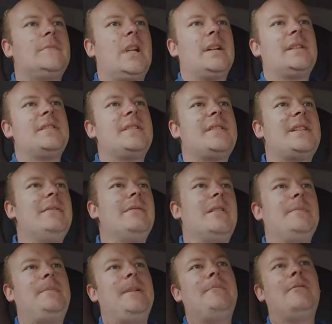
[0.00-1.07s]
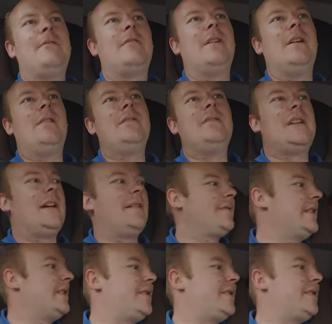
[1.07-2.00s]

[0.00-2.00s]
I can see why people go on DAFs.